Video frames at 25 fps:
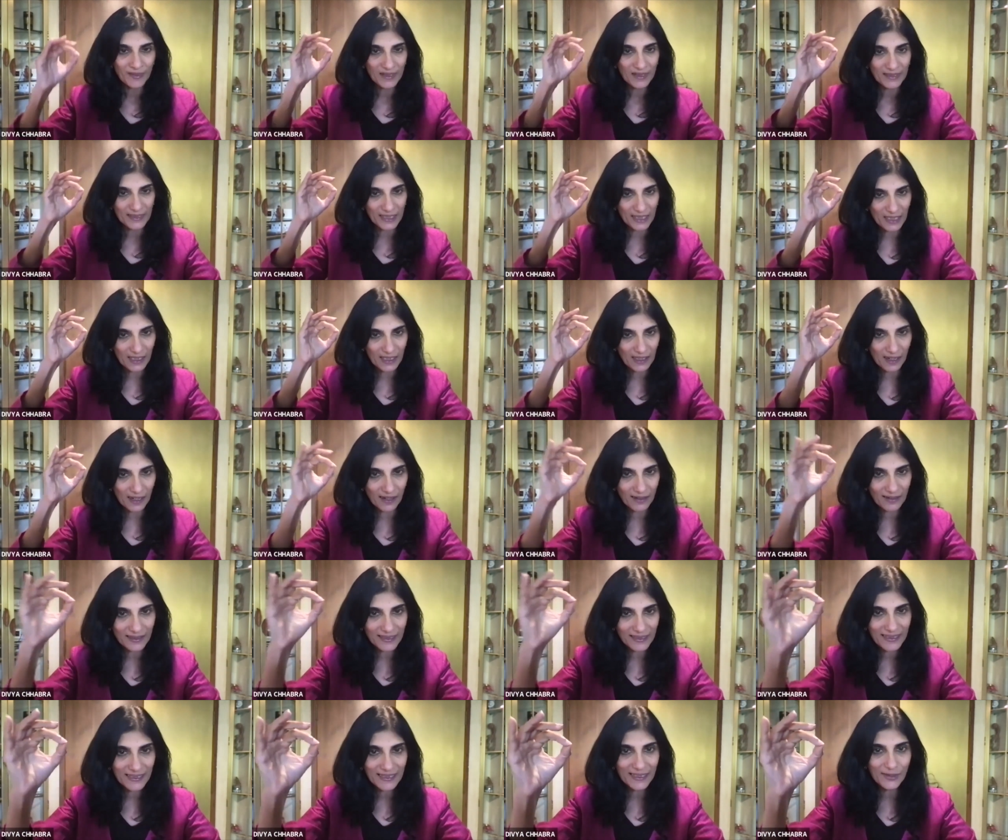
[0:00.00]
the
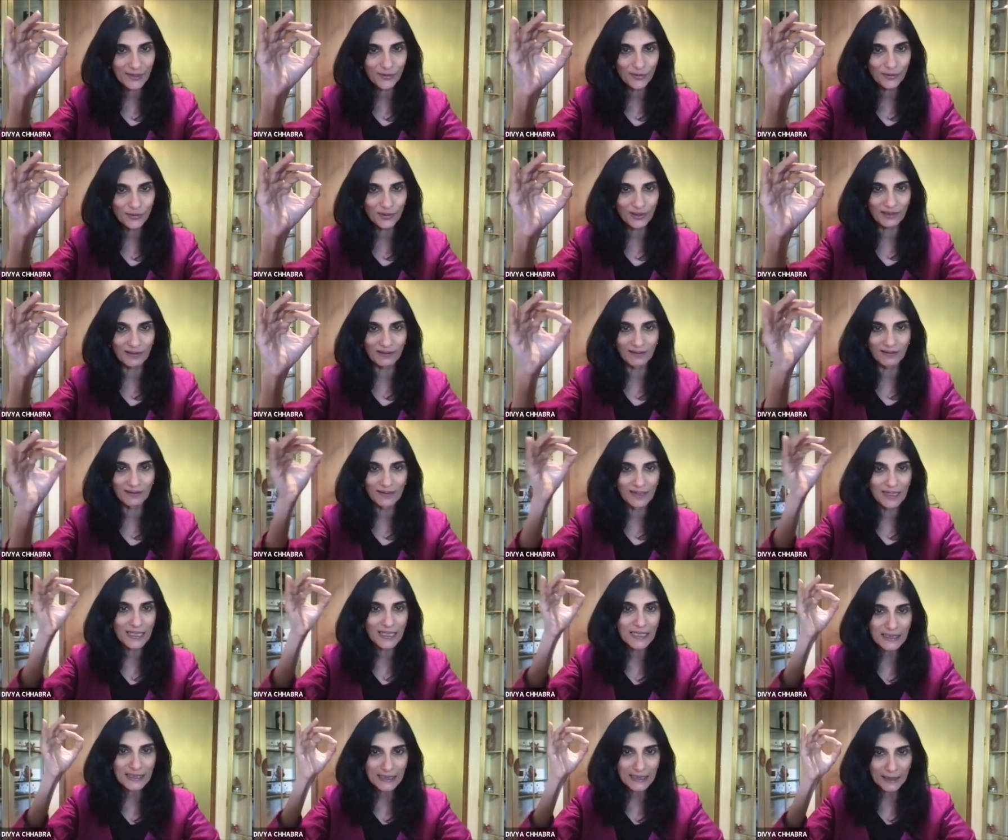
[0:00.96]
garlicky odor,
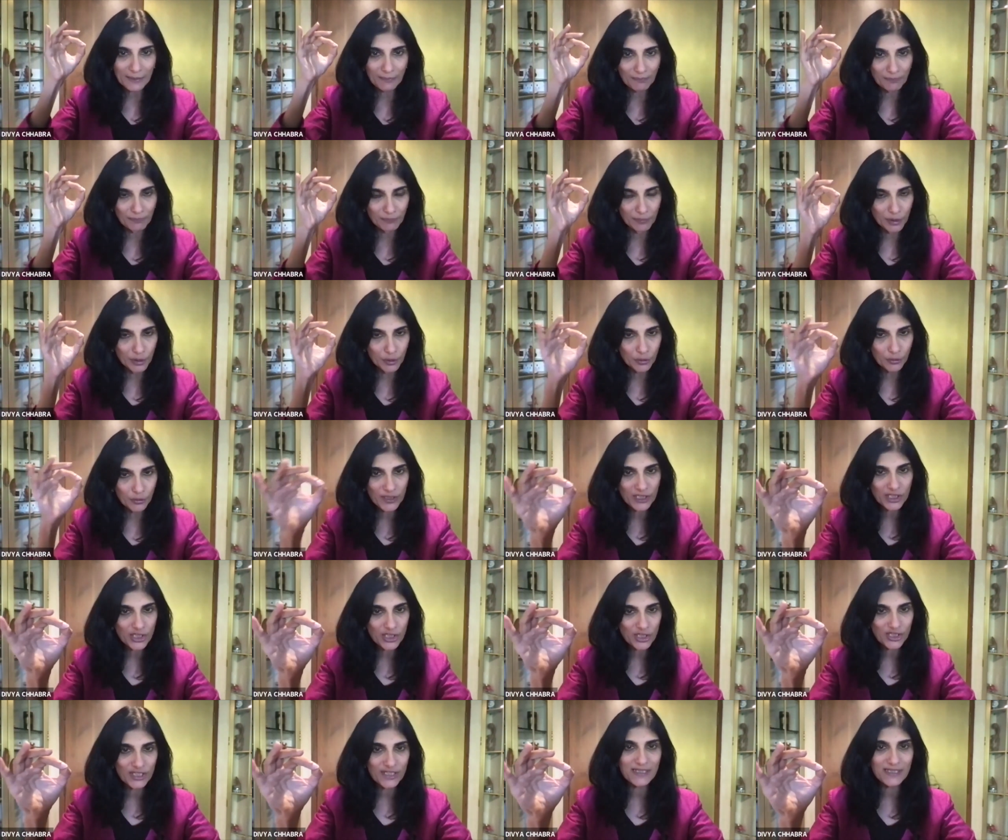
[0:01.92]
the
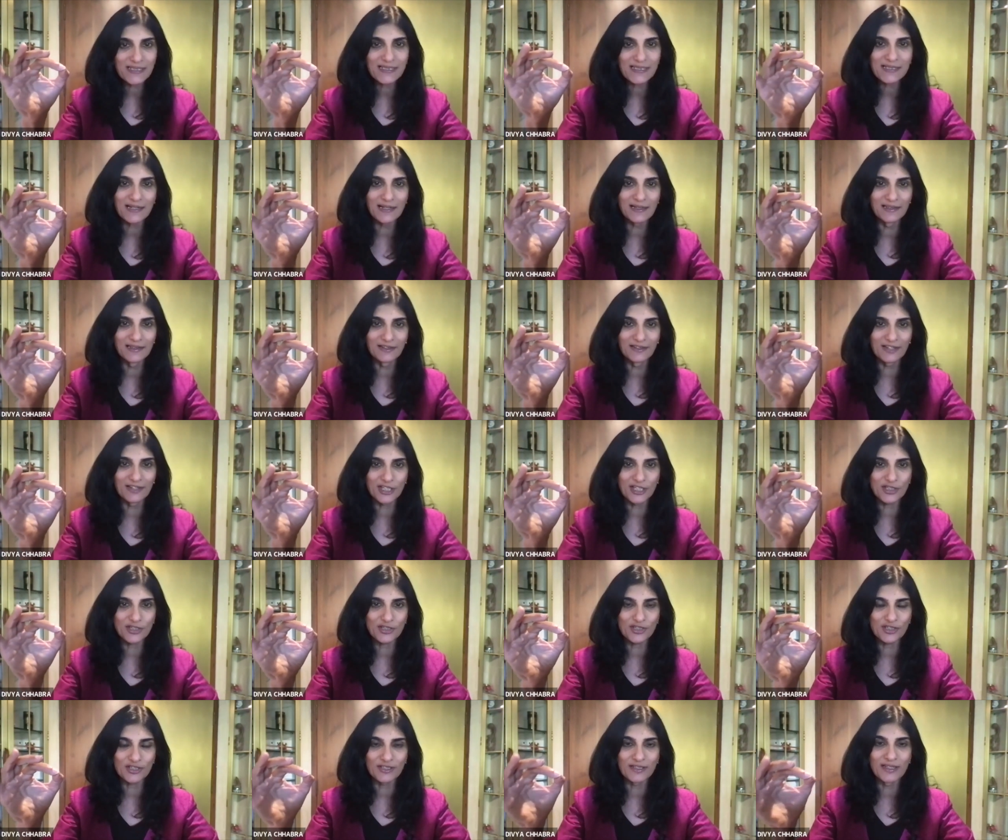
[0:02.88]
bluish
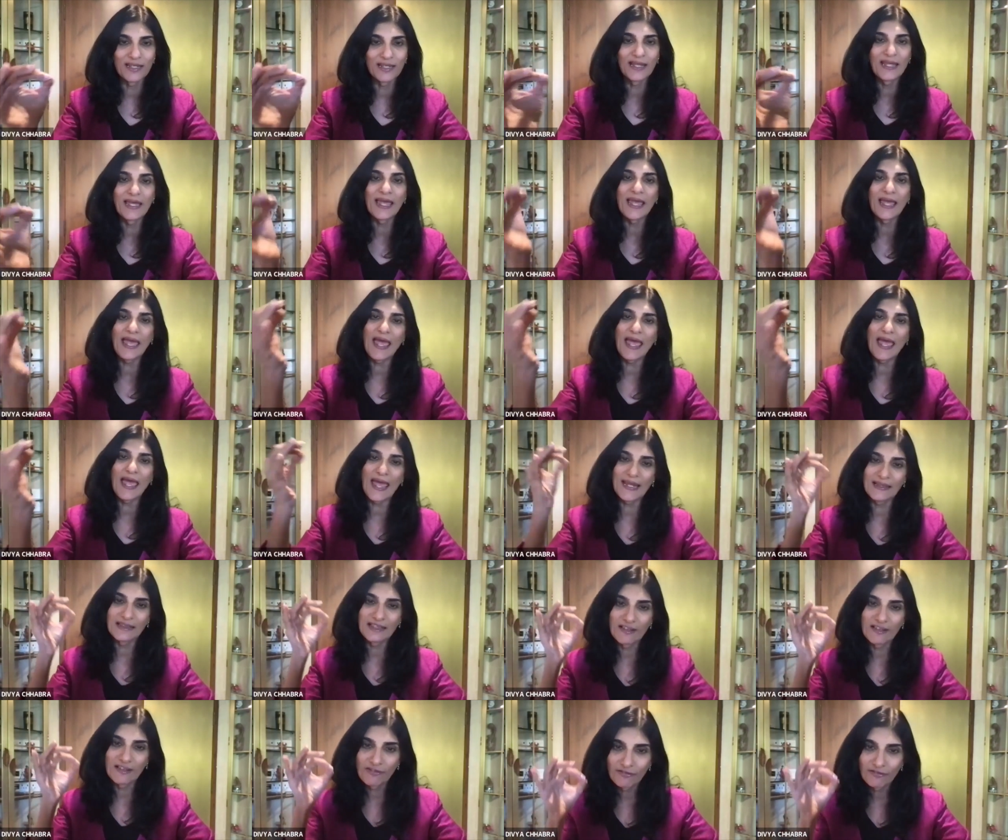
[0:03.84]
discoloration,
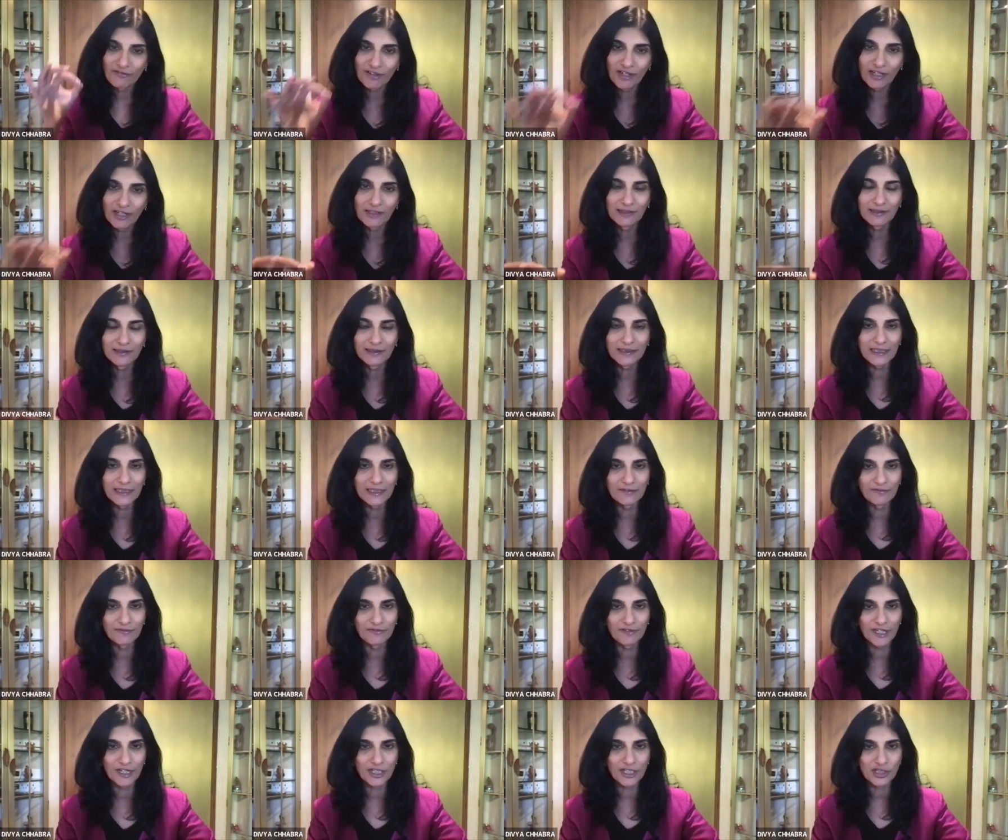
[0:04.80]
and the fungal
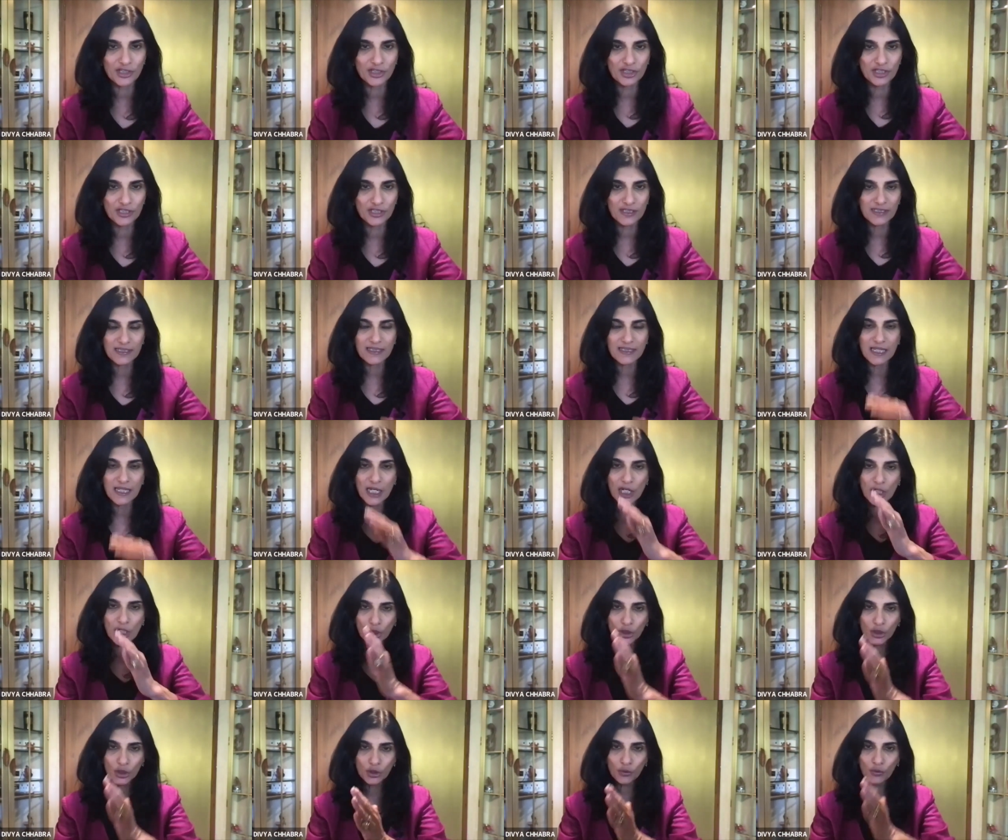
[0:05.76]
infections
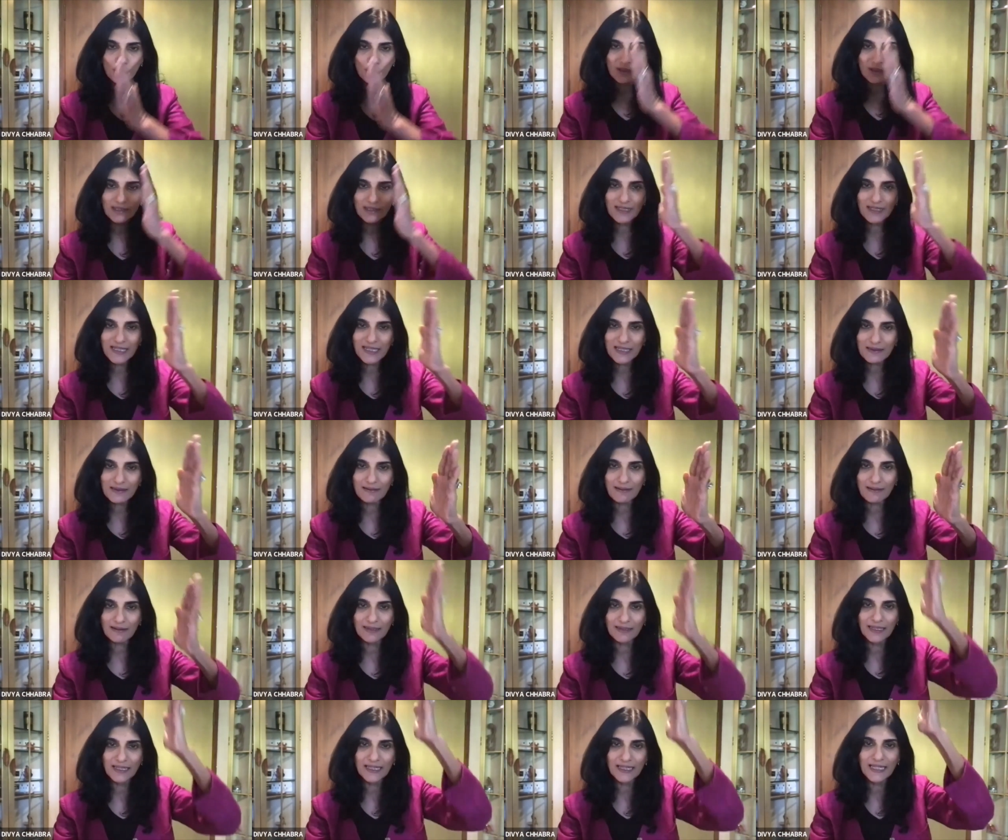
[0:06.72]
totally
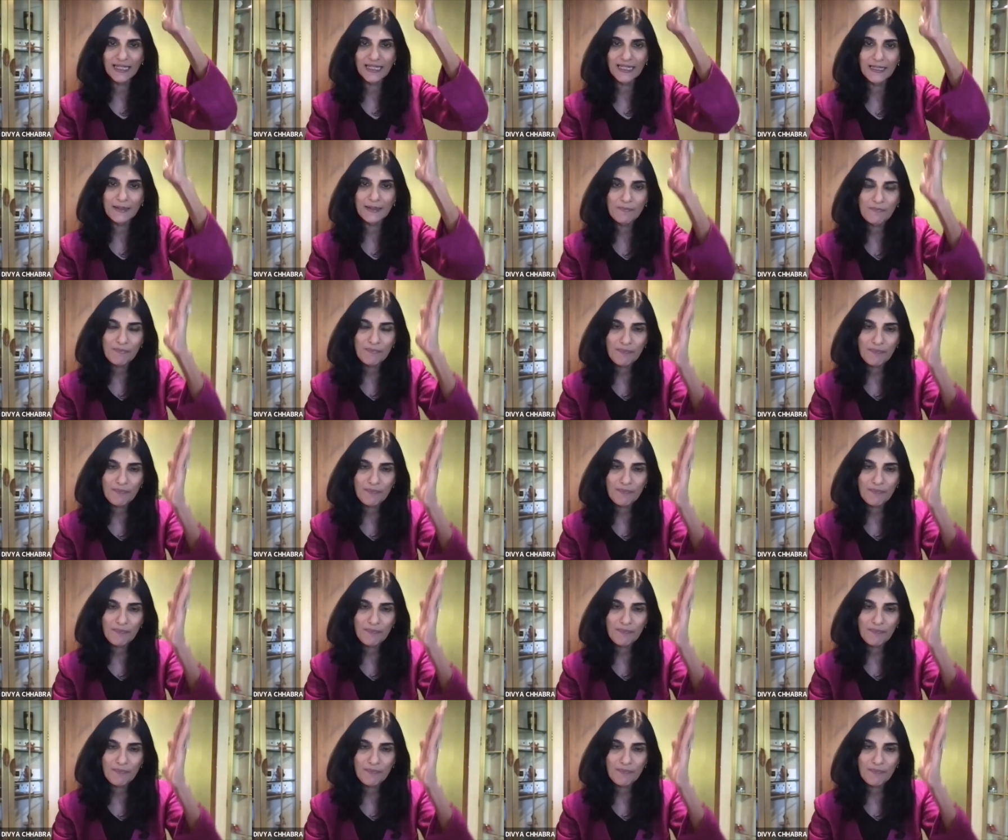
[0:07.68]
running in